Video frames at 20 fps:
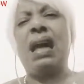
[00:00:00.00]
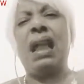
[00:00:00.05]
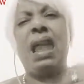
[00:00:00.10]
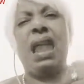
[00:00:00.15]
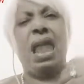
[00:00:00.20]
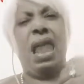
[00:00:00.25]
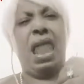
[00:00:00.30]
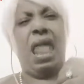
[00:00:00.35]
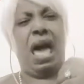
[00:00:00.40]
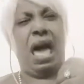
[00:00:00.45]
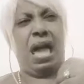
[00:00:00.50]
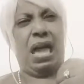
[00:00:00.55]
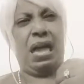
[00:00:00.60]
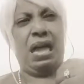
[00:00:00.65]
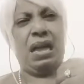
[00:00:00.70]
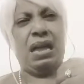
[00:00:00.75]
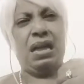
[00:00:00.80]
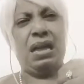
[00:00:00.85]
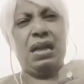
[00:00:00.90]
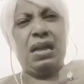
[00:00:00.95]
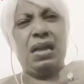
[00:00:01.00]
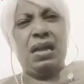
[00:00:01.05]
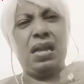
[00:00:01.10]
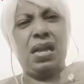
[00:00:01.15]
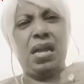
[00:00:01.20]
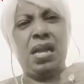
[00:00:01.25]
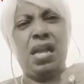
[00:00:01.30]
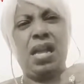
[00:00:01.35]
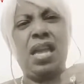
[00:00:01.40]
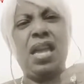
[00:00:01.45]
You lie.
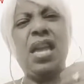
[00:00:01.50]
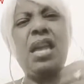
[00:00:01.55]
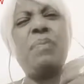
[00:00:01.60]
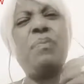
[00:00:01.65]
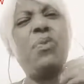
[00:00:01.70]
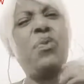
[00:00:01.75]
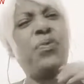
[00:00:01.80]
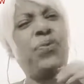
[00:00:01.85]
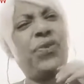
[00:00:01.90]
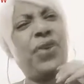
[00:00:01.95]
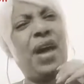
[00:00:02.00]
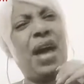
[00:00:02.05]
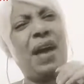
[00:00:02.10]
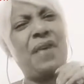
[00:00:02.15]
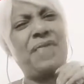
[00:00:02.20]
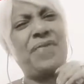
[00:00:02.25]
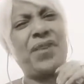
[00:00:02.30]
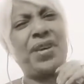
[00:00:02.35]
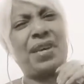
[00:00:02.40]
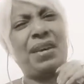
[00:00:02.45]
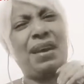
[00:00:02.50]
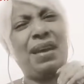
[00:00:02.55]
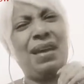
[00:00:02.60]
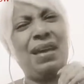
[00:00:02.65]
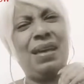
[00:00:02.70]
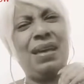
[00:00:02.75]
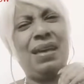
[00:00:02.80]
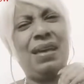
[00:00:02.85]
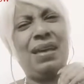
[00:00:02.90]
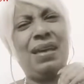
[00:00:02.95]
He moved to
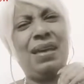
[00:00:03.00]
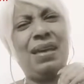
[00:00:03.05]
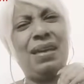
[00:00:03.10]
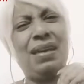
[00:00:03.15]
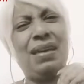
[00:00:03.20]
Africa?